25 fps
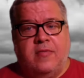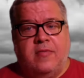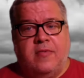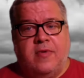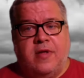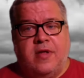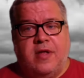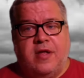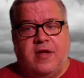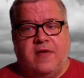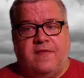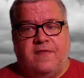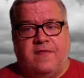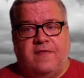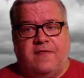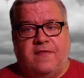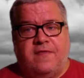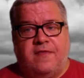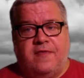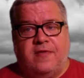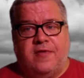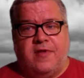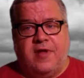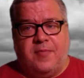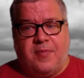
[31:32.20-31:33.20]
If
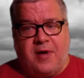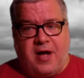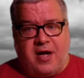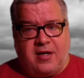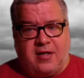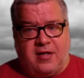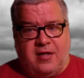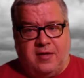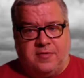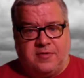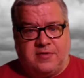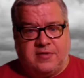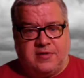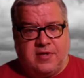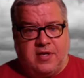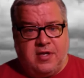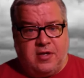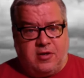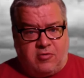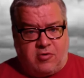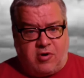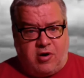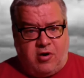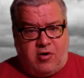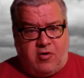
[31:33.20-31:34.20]
the apocalypse can
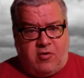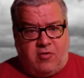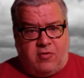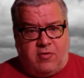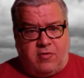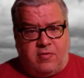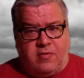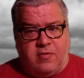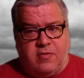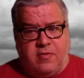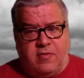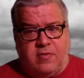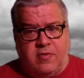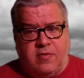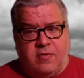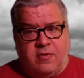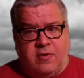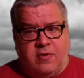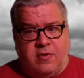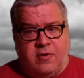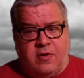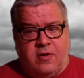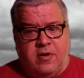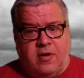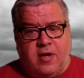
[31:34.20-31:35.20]
grow
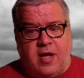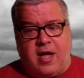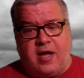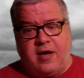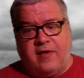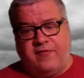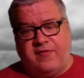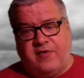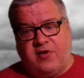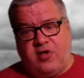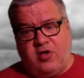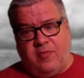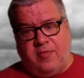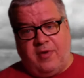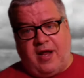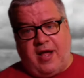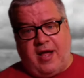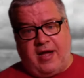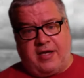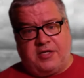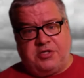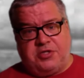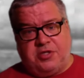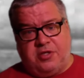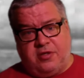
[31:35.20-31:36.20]
out of human
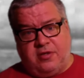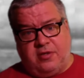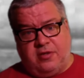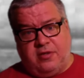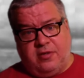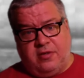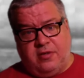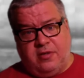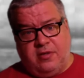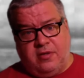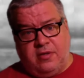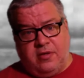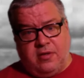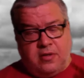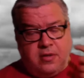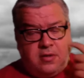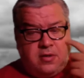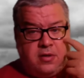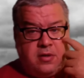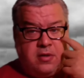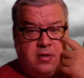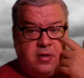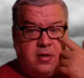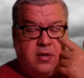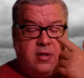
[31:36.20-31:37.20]
action,
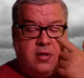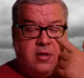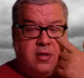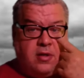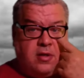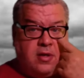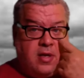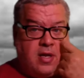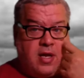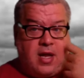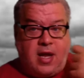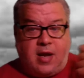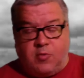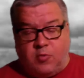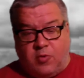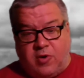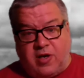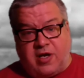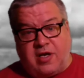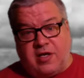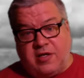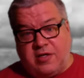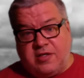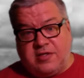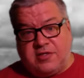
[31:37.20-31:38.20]
and we
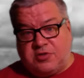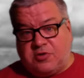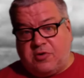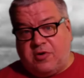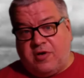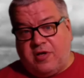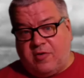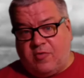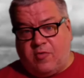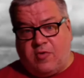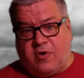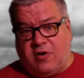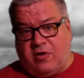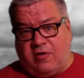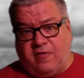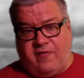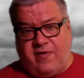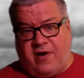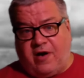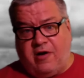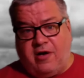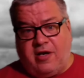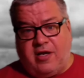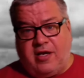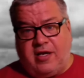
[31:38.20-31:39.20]
could destroy the world
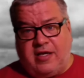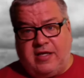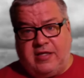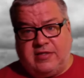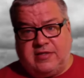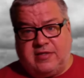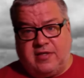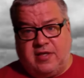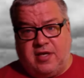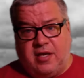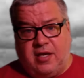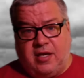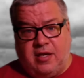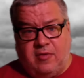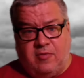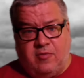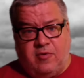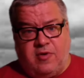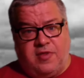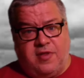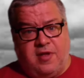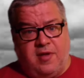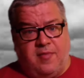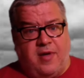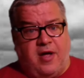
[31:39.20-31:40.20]
very easily with
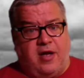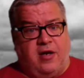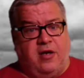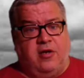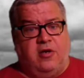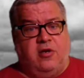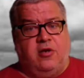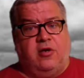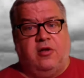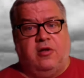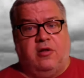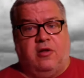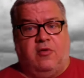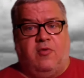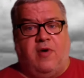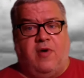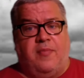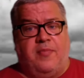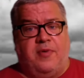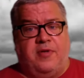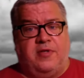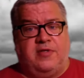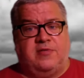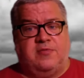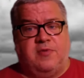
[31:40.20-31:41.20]
the amount of nuclear
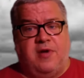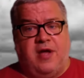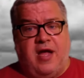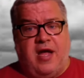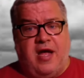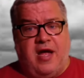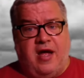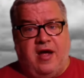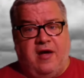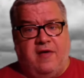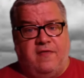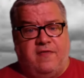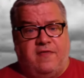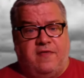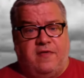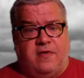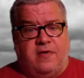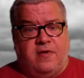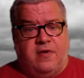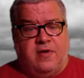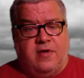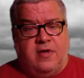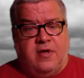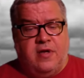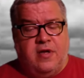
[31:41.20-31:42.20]
weapons we have,
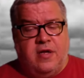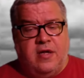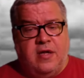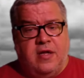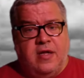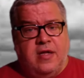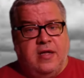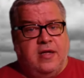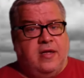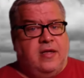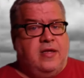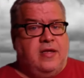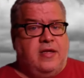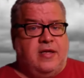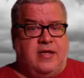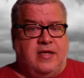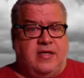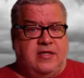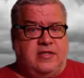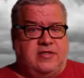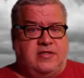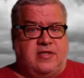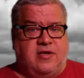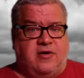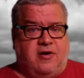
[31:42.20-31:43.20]

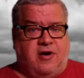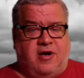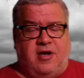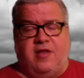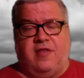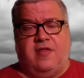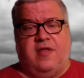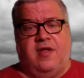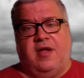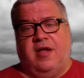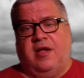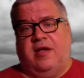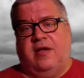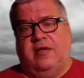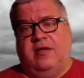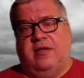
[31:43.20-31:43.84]
is there anything